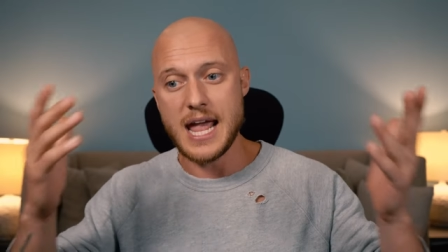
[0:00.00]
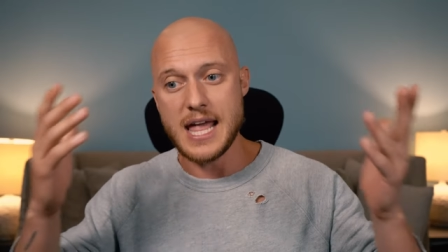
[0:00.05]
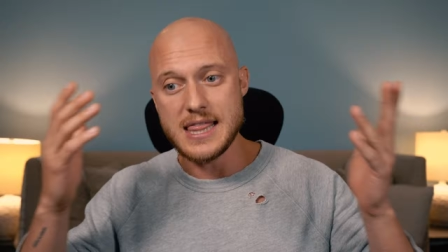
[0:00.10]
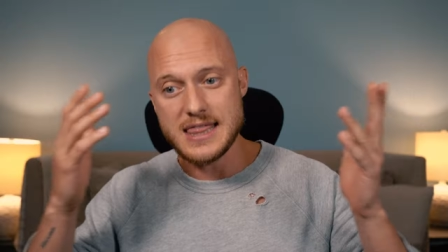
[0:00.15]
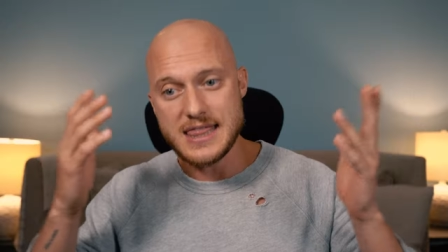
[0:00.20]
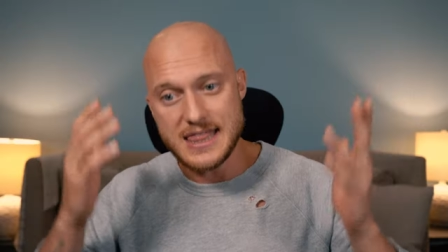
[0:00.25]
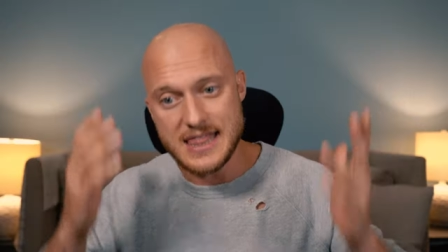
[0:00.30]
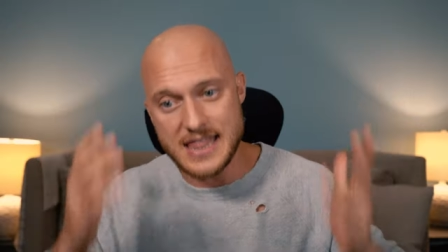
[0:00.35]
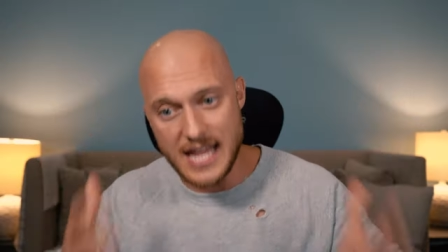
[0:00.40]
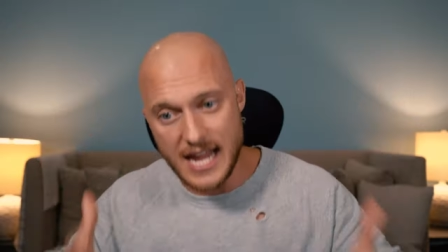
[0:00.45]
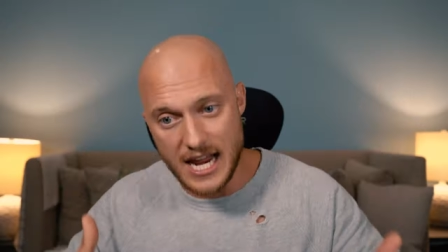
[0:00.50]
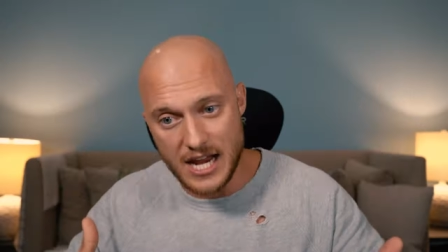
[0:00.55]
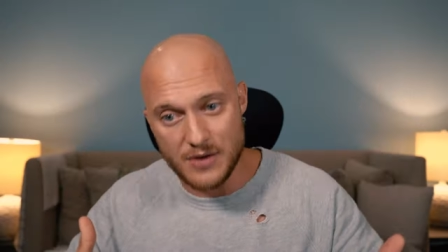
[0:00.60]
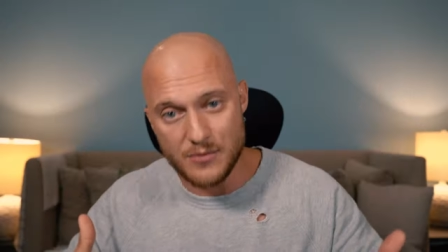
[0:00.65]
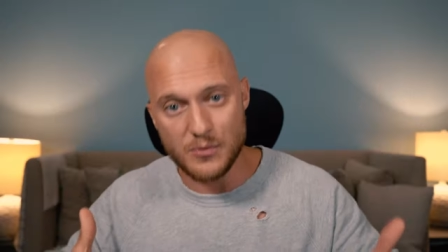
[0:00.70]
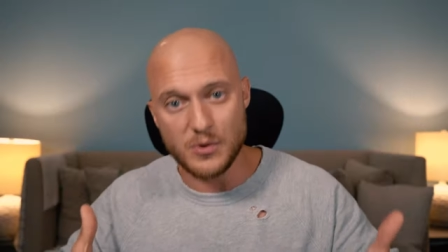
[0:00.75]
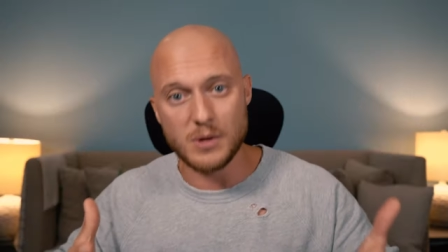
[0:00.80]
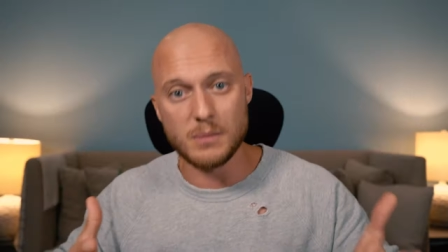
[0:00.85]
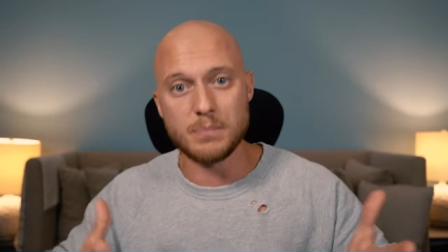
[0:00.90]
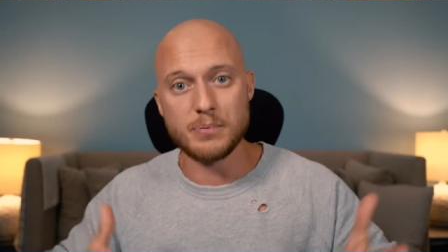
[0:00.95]
And
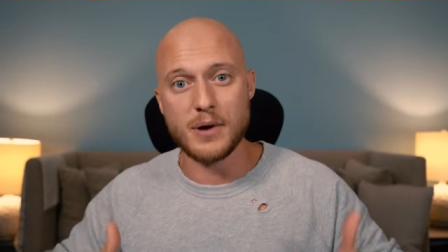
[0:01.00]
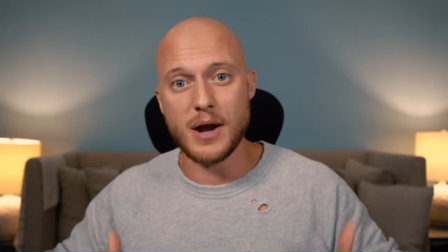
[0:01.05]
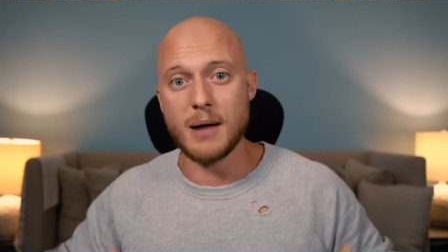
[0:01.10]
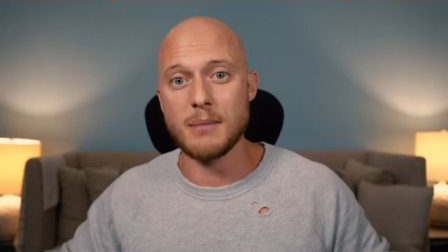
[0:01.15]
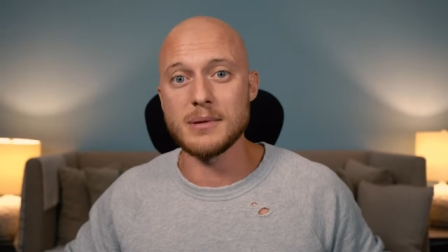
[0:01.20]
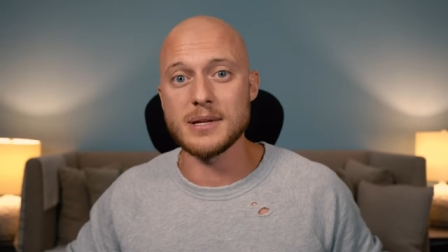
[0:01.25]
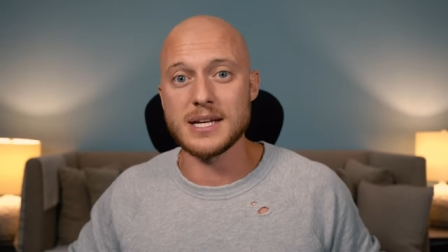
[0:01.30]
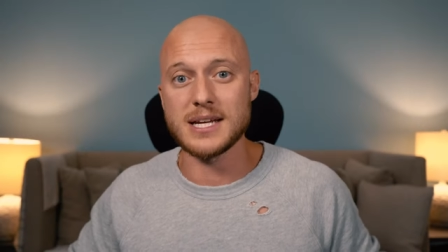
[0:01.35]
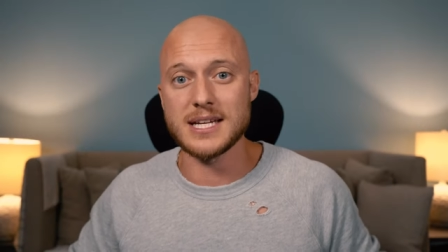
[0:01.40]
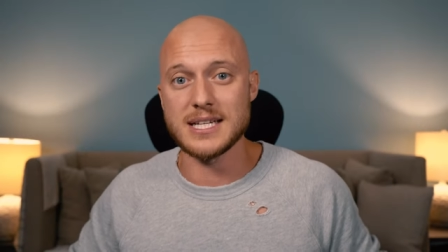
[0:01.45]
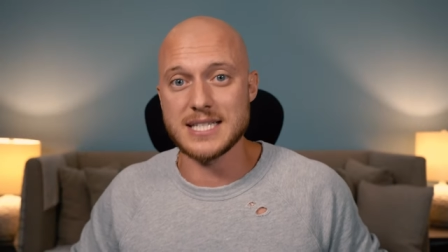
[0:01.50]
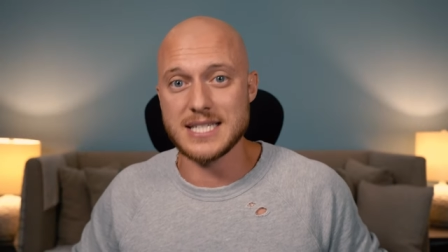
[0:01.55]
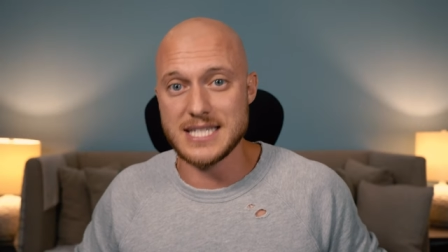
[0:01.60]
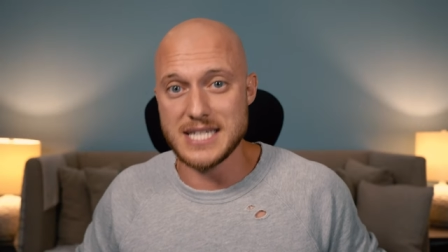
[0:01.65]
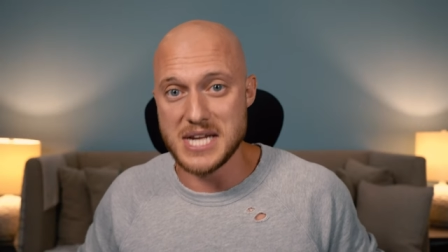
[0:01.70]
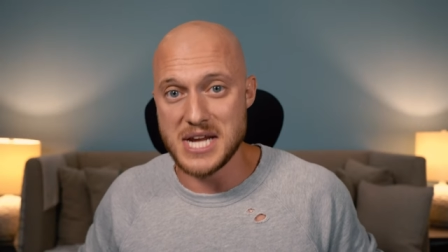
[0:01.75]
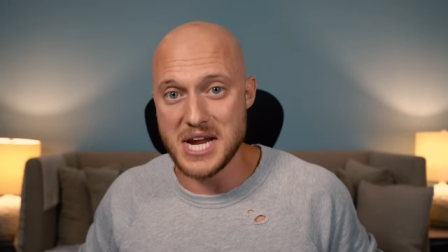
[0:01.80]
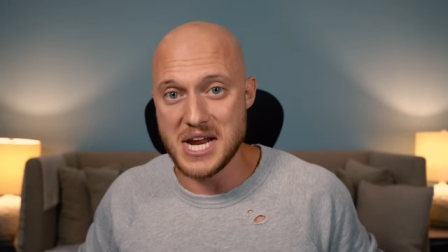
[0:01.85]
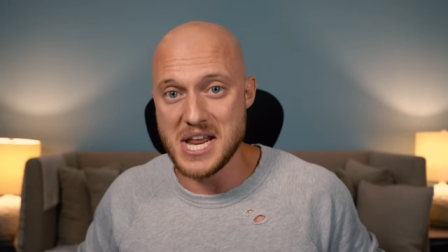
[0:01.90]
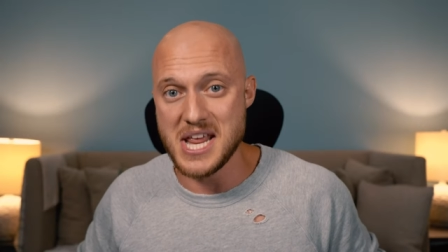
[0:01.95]
then we'll probably can
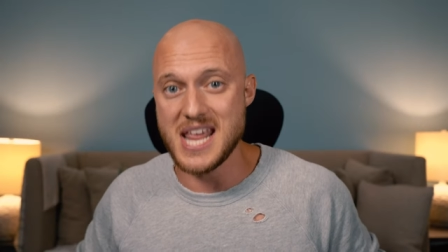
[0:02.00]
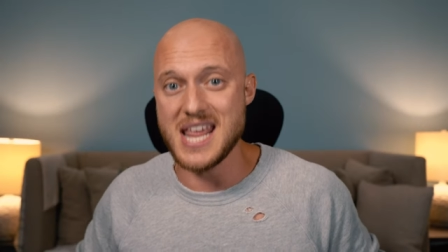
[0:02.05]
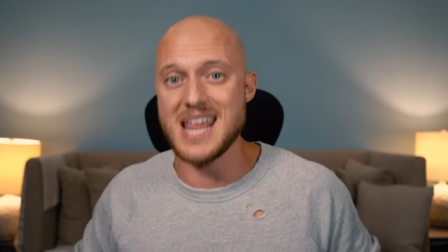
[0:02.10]
see an